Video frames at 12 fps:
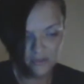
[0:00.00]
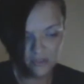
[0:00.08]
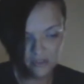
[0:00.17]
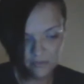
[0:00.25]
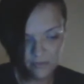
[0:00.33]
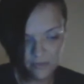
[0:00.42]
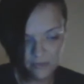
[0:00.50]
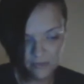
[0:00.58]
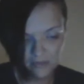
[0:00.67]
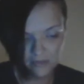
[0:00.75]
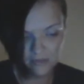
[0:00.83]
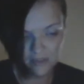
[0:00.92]
drug
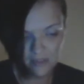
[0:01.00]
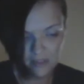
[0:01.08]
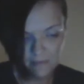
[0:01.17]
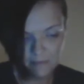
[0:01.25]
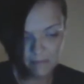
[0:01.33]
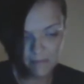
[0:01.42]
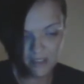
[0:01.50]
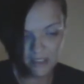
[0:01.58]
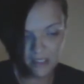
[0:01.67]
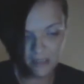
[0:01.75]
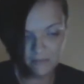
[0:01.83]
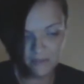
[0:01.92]
offenders
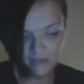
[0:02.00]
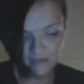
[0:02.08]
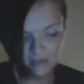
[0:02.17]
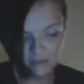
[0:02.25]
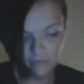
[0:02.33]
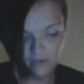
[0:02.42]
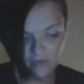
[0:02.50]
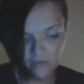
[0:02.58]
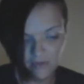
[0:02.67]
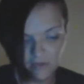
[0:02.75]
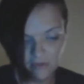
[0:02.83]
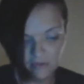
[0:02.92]
make up nearly
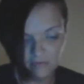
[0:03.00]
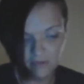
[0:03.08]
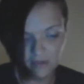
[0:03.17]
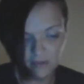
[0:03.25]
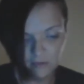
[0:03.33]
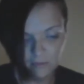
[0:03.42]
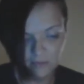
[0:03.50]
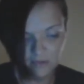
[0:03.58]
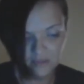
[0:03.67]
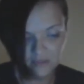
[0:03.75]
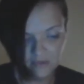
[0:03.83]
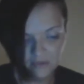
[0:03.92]
one-third of
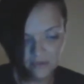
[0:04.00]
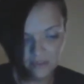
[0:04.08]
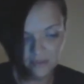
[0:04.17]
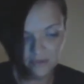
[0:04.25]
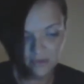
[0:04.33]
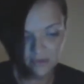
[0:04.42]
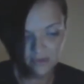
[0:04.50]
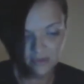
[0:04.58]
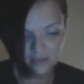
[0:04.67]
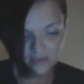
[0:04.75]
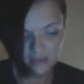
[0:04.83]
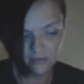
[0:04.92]
federal prisoners
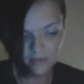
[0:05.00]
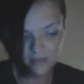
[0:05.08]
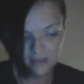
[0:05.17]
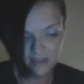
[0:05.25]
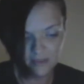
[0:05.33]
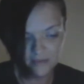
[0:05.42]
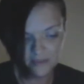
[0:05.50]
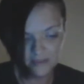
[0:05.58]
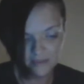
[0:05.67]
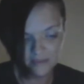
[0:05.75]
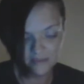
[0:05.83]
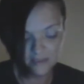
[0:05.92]
serving
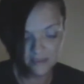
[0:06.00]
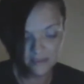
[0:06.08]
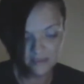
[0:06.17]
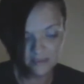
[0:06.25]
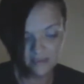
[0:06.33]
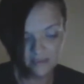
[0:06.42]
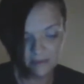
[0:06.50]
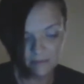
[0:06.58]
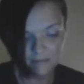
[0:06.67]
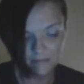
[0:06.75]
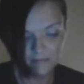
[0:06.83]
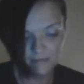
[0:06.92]
life
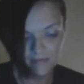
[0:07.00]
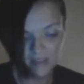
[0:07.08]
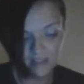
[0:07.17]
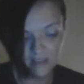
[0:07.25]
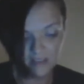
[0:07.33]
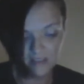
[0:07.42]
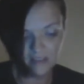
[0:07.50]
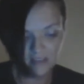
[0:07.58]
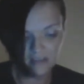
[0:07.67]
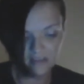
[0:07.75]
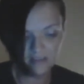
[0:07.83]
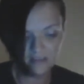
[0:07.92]
sentences. And
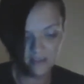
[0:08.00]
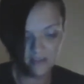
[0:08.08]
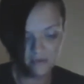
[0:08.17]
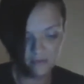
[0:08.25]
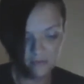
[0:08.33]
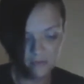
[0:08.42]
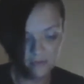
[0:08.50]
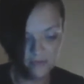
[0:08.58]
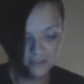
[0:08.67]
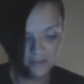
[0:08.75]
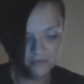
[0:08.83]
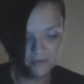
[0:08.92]
again, this goes for
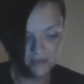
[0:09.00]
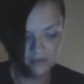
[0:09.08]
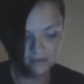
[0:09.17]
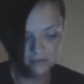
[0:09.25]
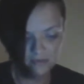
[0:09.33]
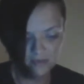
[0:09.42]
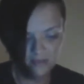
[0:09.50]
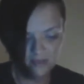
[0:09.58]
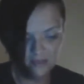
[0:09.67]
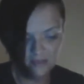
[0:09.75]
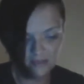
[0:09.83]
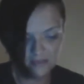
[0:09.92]
more than just federal.
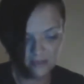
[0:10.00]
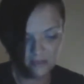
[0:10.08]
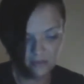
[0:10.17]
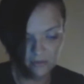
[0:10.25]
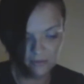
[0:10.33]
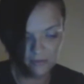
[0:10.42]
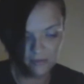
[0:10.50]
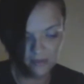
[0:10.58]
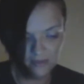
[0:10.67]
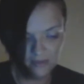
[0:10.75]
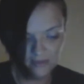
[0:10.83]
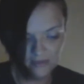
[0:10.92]
It's all over
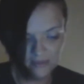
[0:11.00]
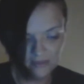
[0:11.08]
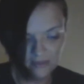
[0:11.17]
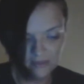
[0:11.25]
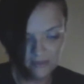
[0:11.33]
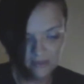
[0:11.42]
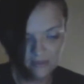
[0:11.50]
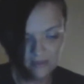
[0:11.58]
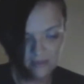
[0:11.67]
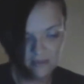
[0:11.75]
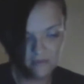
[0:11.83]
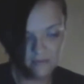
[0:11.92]
the place.
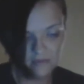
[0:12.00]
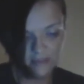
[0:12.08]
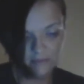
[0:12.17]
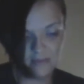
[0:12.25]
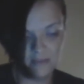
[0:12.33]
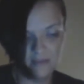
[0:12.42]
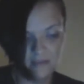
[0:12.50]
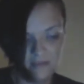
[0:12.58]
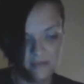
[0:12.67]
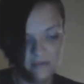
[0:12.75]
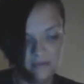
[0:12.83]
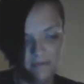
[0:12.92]
It's fine.